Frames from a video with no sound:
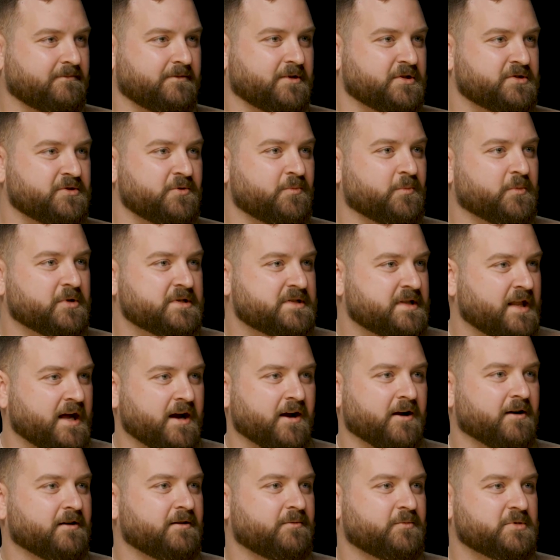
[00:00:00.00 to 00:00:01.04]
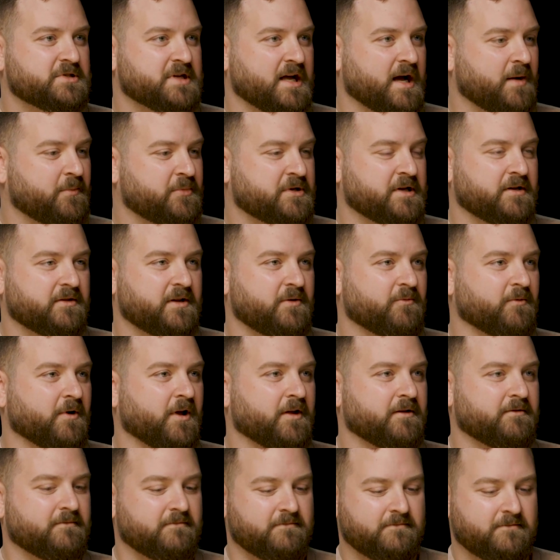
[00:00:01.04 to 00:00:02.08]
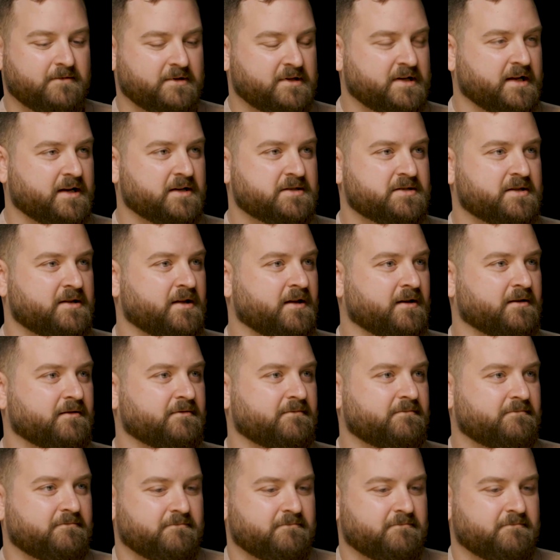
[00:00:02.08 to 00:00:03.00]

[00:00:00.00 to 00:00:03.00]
assumed was there, was competently run, did its thing.